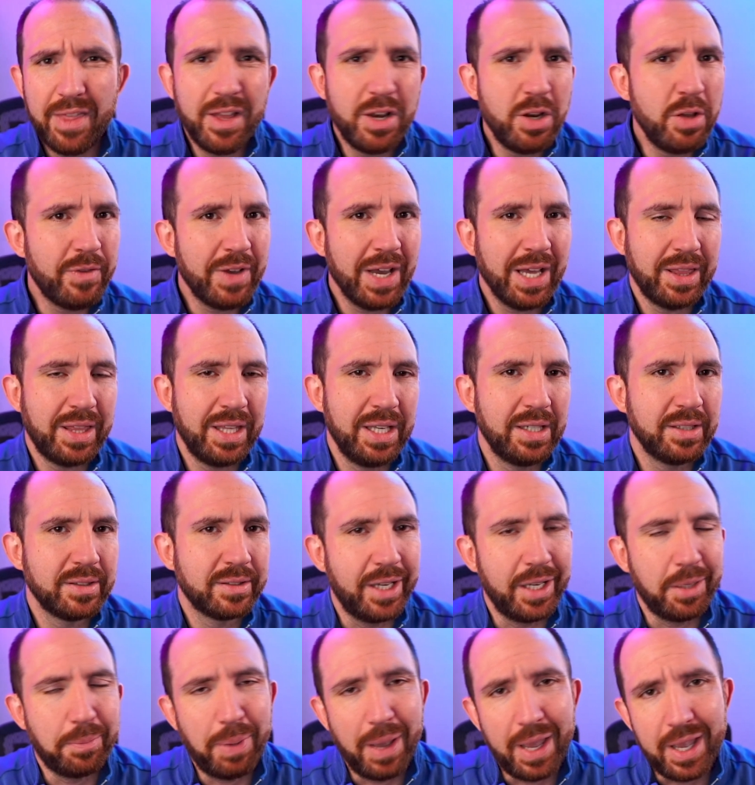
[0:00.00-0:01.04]
And then you've got things
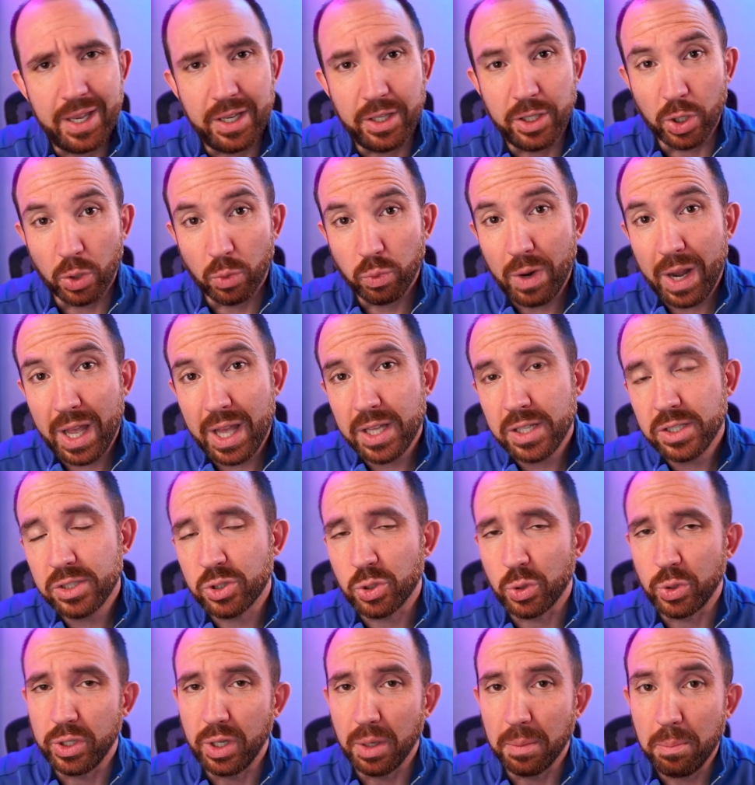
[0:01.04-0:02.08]
like paying your
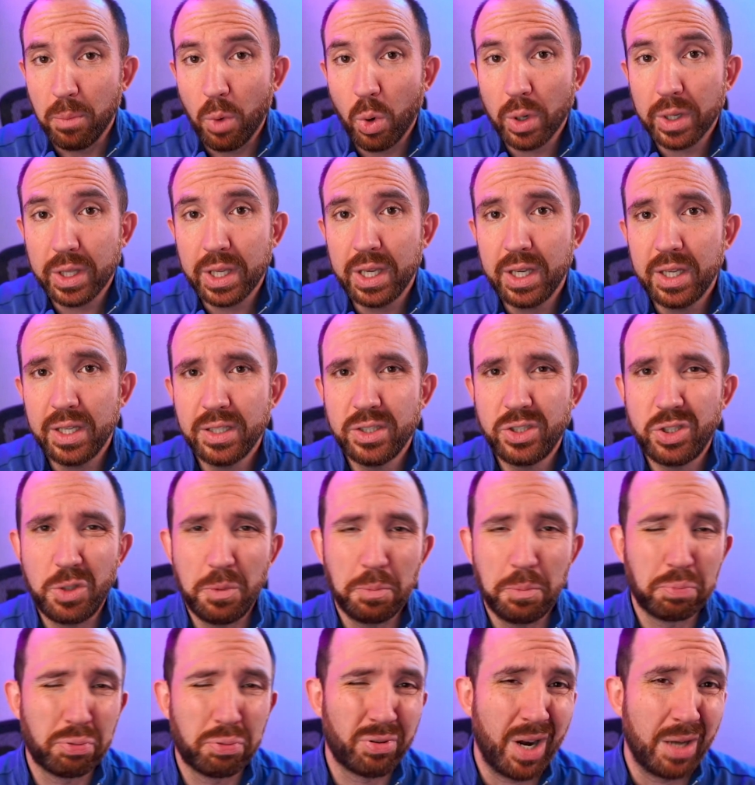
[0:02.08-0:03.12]
rent or your mortgage.
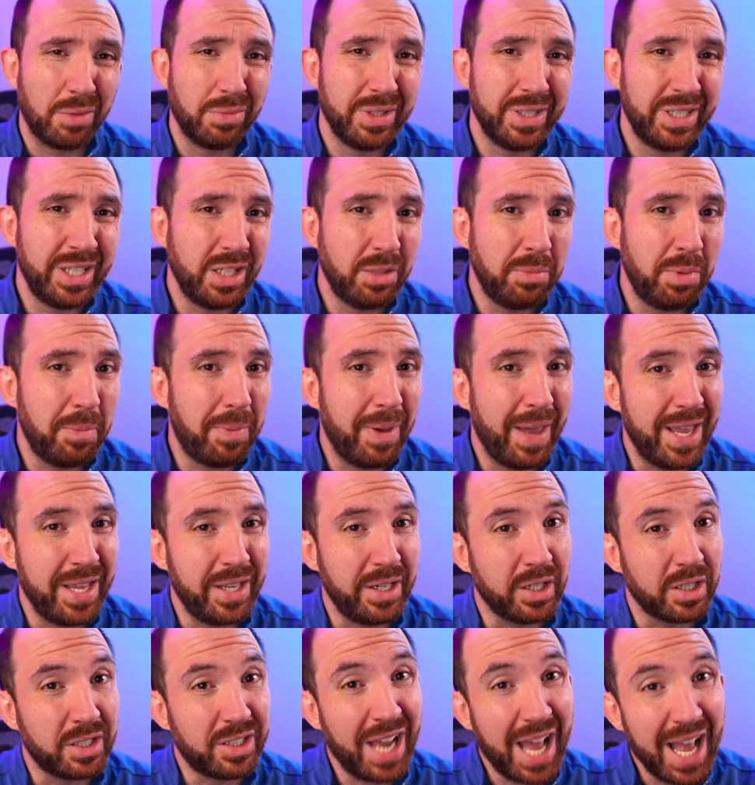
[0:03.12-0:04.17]
You probably need to be paying
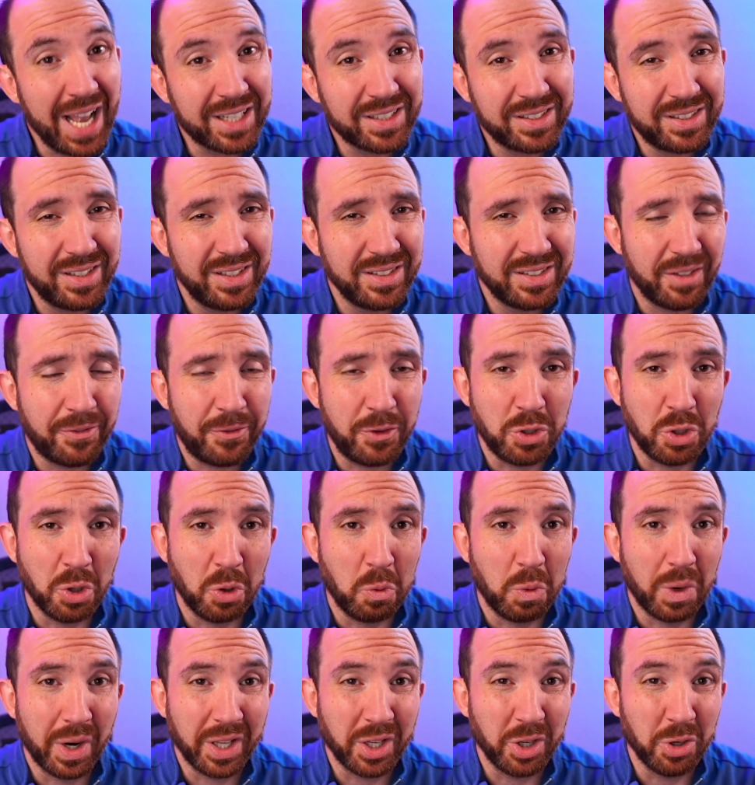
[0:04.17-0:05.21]
your taxes if you
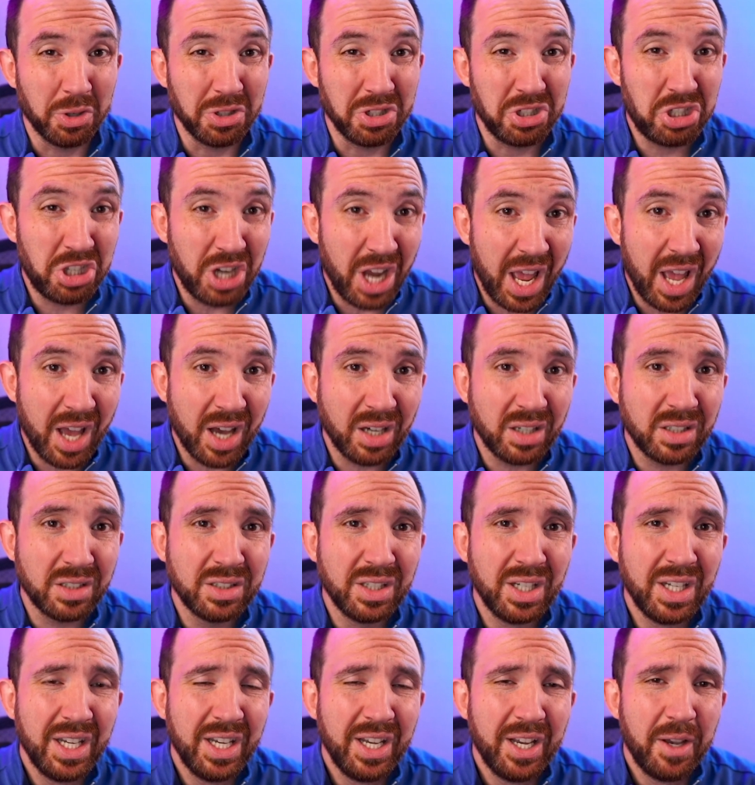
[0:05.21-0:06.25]
don't want to go to
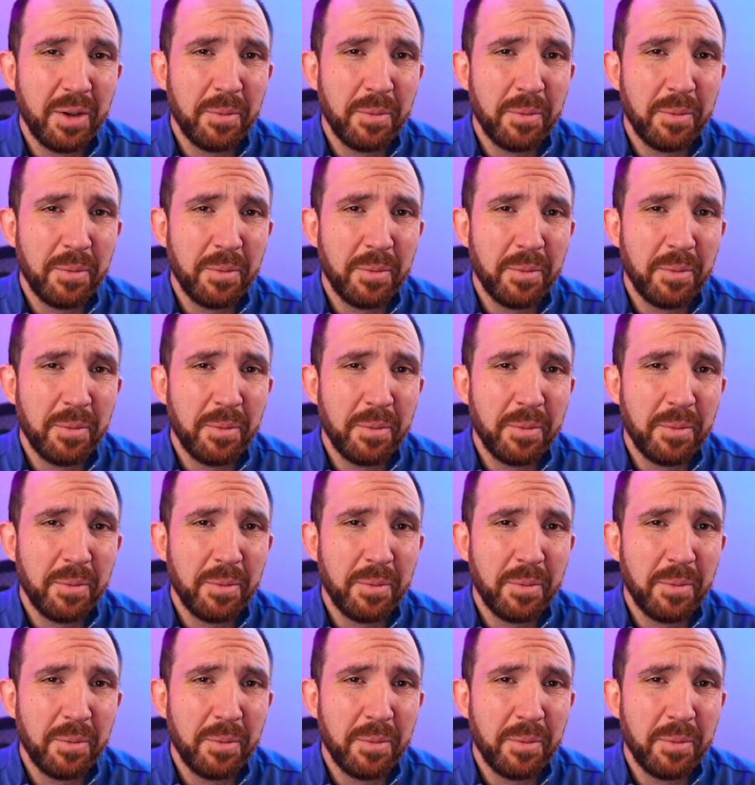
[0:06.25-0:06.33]
jail.